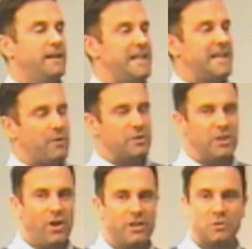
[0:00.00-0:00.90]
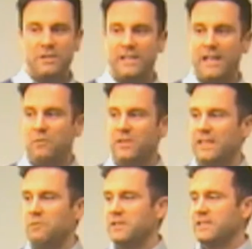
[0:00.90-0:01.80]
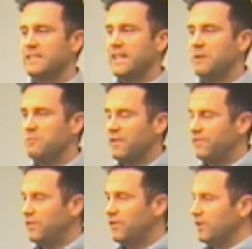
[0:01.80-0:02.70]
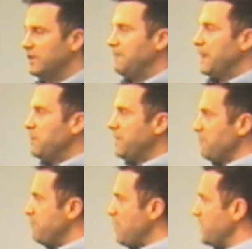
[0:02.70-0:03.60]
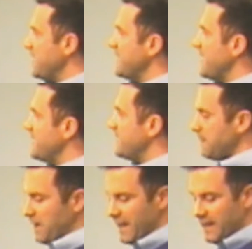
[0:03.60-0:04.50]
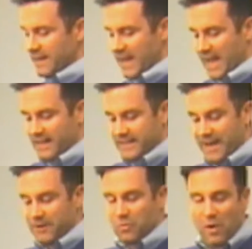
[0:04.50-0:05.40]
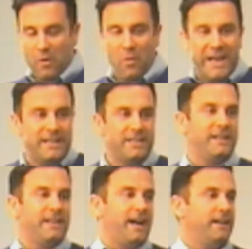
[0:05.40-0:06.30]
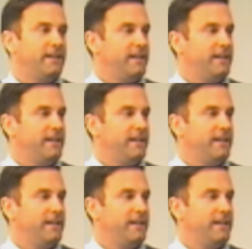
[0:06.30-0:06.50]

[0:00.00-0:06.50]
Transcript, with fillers: Yet that was lost, wasn't it, with, the, with sin and with the fall, with that broken identity. But David is awakened to that.